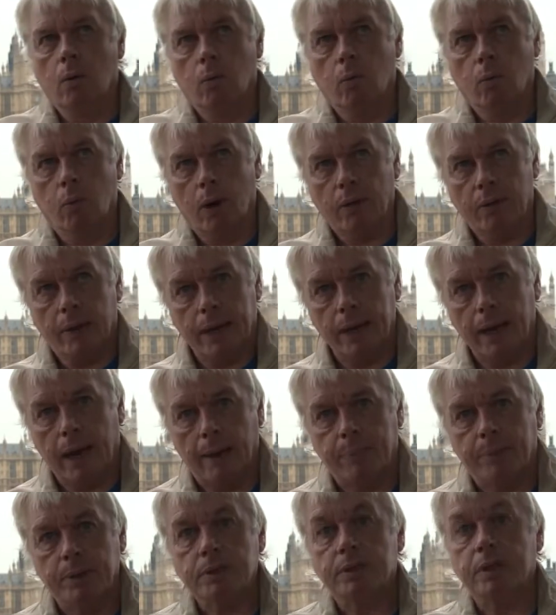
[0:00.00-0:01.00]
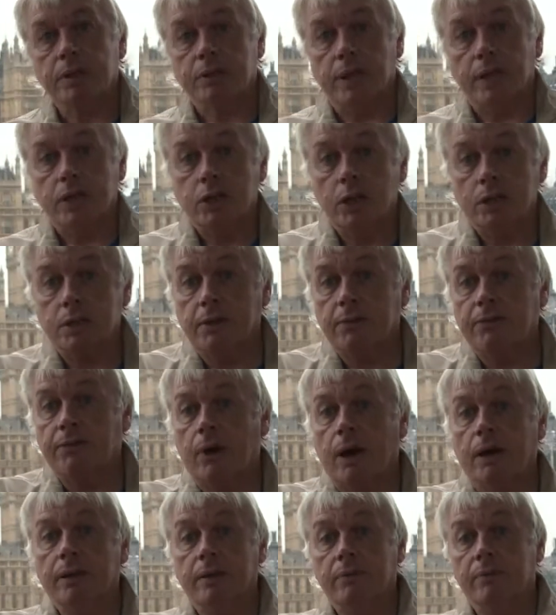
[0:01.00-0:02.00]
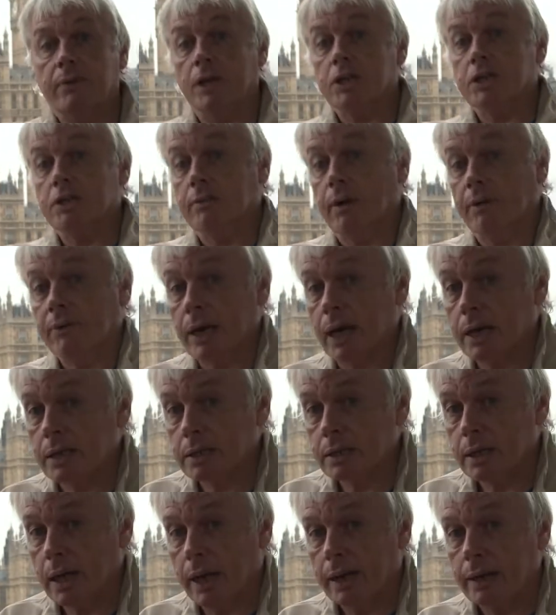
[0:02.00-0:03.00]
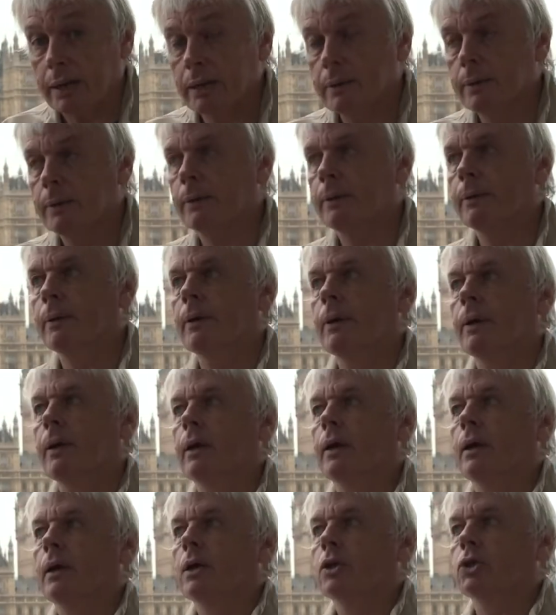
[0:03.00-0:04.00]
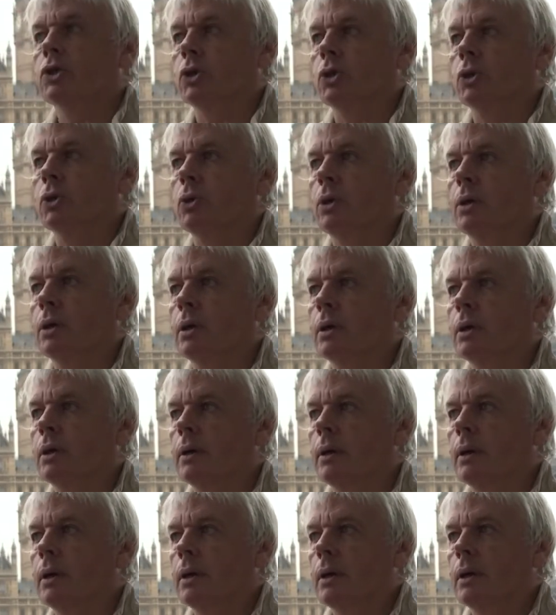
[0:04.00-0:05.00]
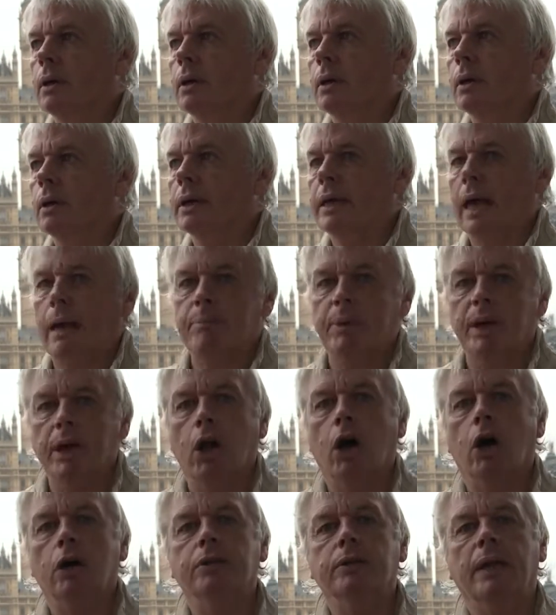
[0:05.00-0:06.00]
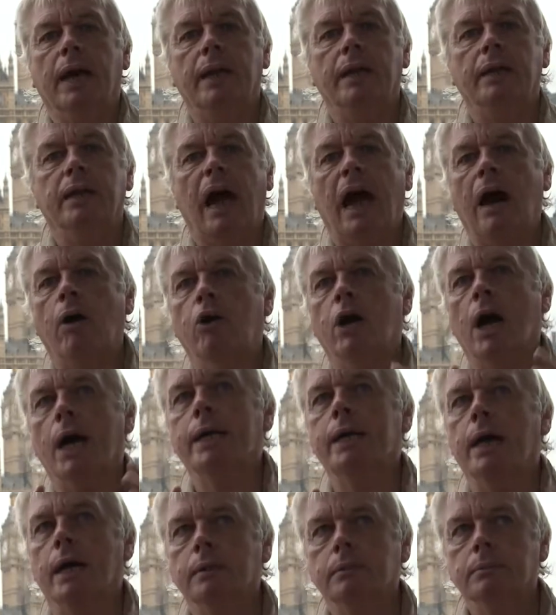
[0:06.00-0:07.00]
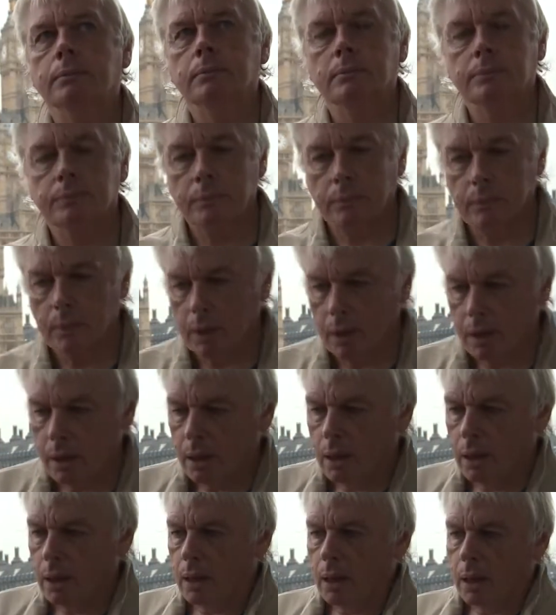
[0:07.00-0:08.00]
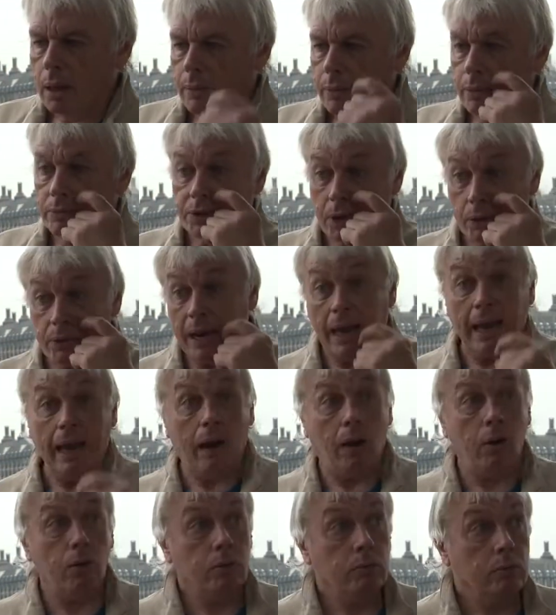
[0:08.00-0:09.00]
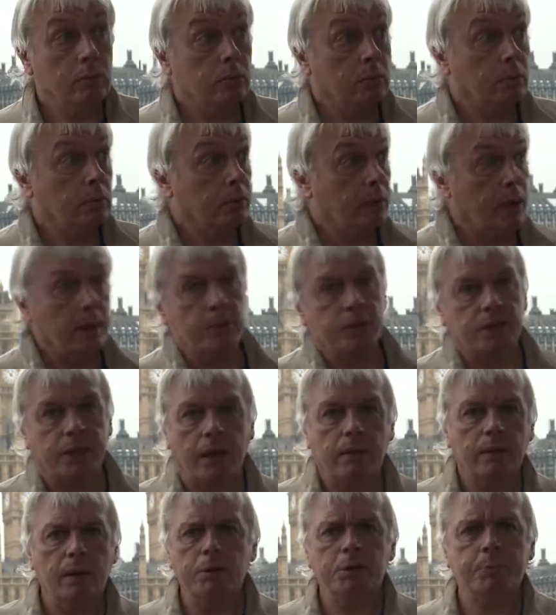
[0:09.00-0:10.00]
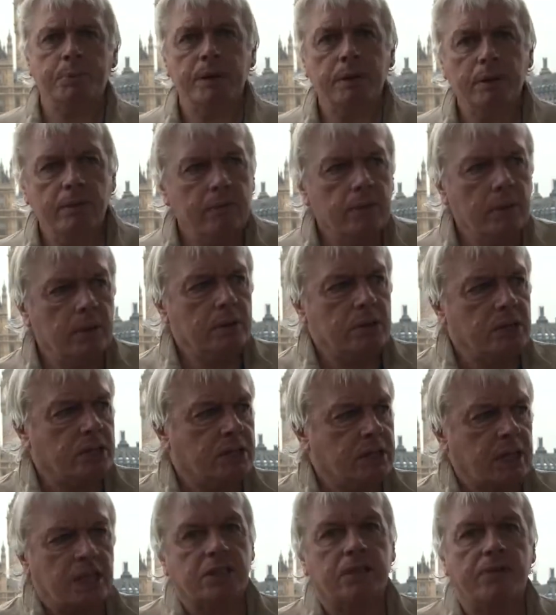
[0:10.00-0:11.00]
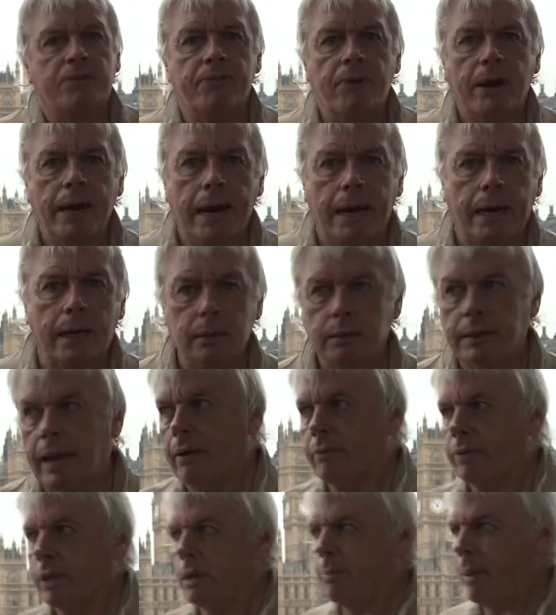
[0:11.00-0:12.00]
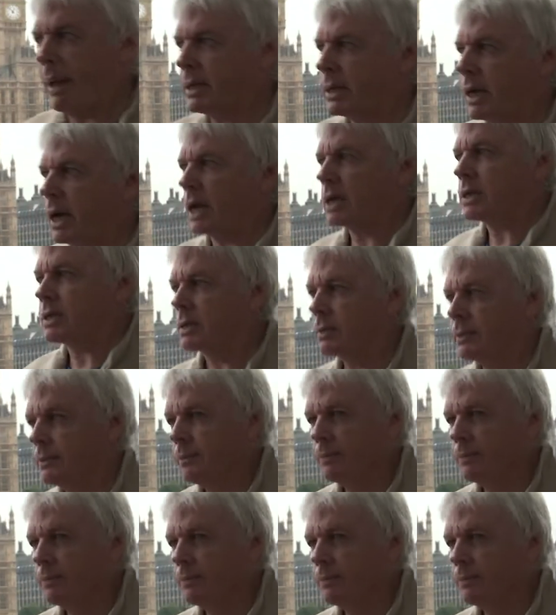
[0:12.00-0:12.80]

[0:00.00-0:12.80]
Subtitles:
what then happens is they justify the invasion of Afghanistan to get bin Laden and Al-Qaeda. So now they must be schizophrenic. Now they're the bad guys.